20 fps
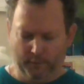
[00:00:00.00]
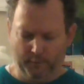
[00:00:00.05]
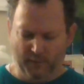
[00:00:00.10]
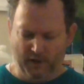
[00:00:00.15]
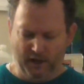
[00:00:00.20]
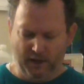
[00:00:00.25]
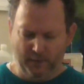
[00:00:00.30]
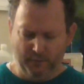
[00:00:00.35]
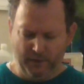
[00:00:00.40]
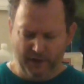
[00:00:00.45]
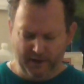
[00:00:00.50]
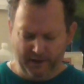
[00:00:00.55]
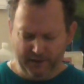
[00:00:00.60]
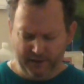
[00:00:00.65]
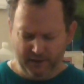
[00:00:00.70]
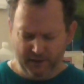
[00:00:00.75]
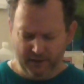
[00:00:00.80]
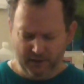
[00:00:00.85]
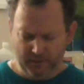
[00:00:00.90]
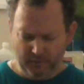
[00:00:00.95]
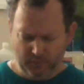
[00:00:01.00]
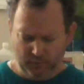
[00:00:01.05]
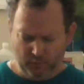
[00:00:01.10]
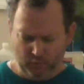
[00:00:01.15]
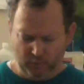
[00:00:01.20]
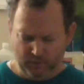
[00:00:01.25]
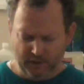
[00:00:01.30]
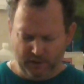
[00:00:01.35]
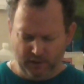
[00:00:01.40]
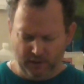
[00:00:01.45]
Mahabanda
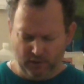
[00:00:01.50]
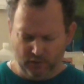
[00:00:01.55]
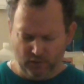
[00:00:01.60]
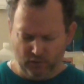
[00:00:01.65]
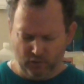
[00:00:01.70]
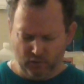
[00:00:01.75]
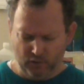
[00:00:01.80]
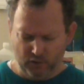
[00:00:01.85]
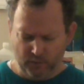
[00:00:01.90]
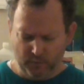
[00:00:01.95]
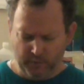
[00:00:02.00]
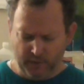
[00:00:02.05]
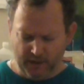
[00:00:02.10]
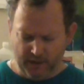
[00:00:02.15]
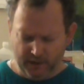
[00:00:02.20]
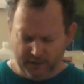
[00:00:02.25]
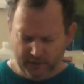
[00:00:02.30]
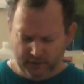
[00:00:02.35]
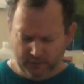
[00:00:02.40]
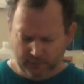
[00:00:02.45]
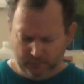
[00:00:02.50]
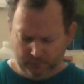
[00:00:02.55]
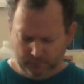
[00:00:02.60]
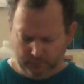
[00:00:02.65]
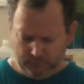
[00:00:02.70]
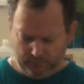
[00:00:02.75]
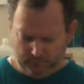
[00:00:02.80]
with the internal kumbaka.